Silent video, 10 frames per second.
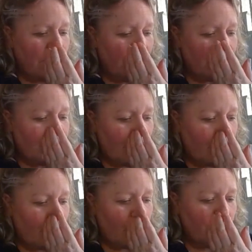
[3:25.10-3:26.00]

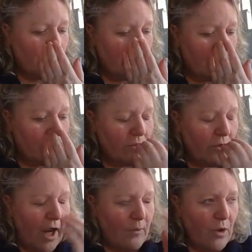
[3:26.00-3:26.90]
So
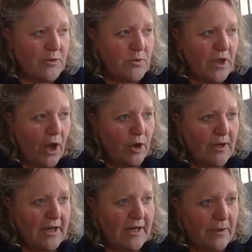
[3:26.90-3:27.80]
I worked with the home a
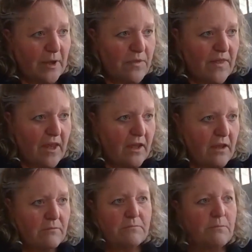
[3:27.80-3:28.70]
little bit with
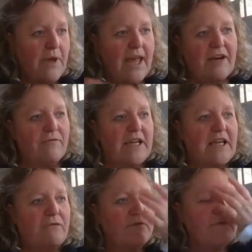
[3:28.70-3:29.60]
their pain
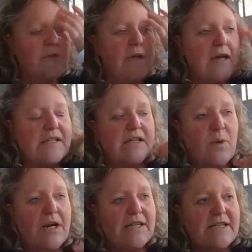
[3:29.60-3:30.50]
relief, as
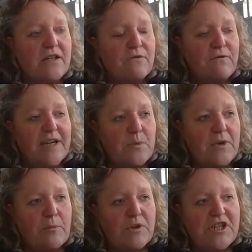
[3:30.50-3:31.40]
well as the
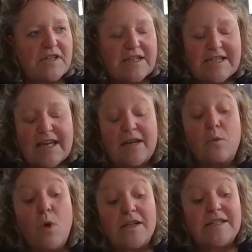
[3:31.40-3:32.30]
nifedipine, which is going to take a
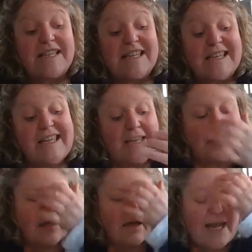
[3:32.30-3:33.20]
while to kick in.
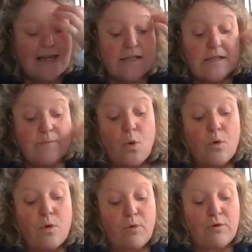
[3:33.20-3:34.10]
I added some
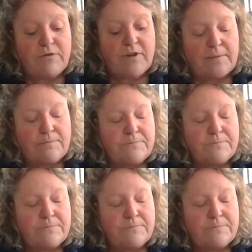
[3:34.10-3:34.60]
oromorphin.